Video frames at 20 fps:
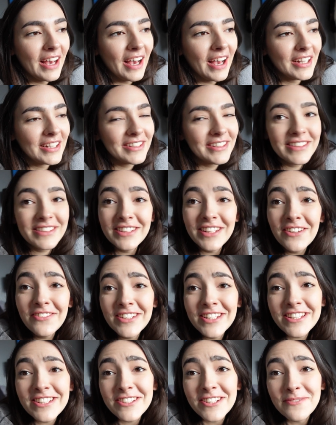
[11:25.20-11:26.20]
I just love
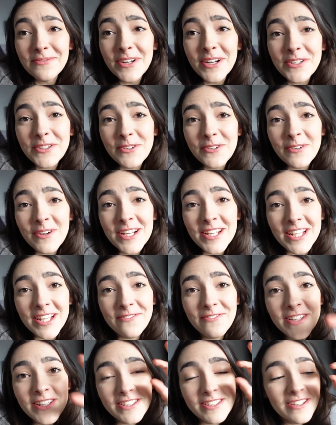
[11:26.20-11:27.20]
it so much already.
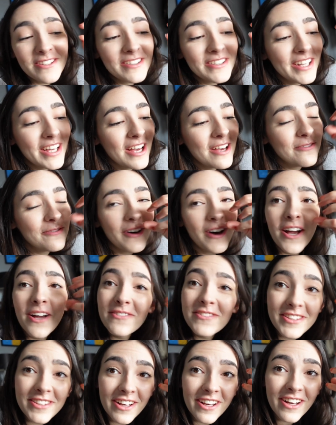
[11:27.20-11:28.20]
If this doesn't get a
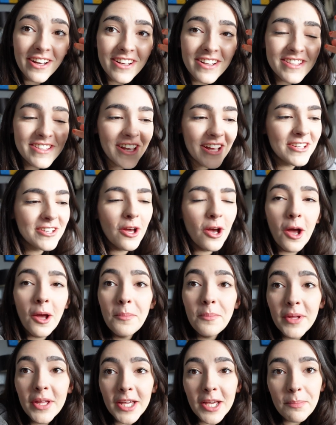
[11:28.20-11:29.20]
five stars, I know
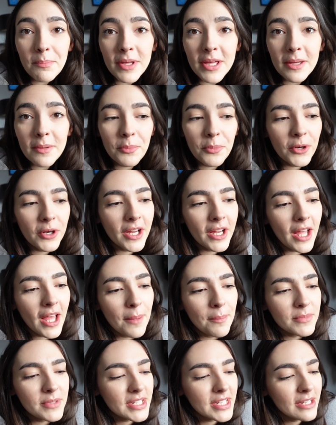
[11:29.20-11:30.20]
I'm being a bit
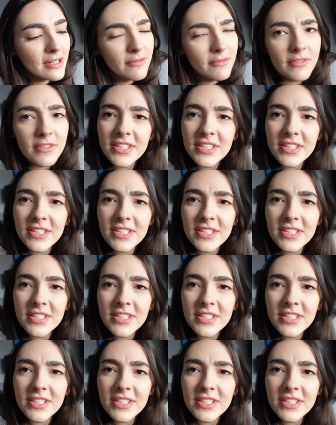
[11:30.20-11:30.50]
preemptive.